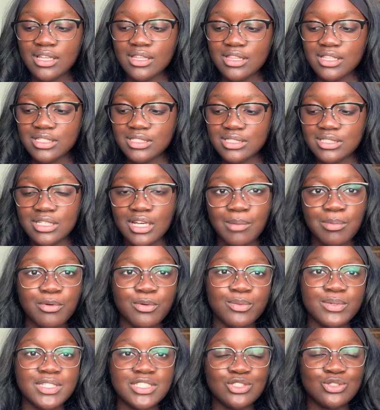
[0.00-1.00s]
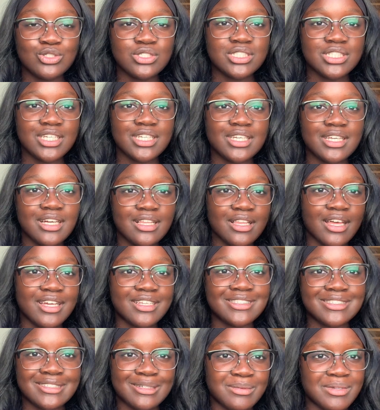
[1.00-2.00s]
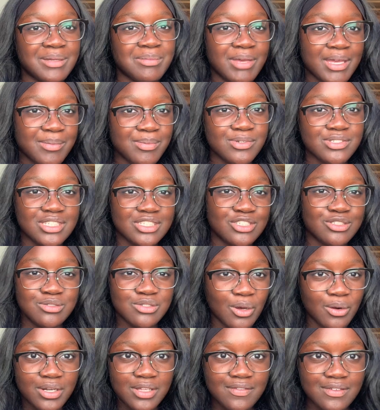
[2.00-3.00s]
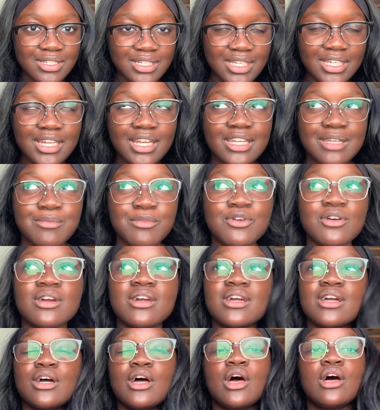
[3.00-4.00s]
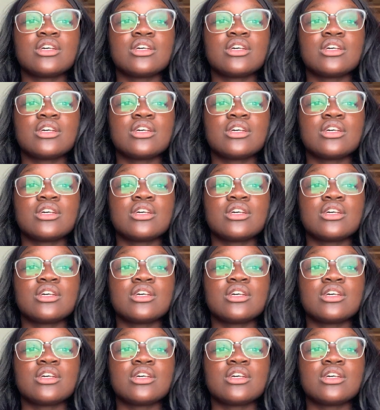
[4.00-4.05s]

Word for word: these couple weeks you just like collect so many papers that you don't even need anymore.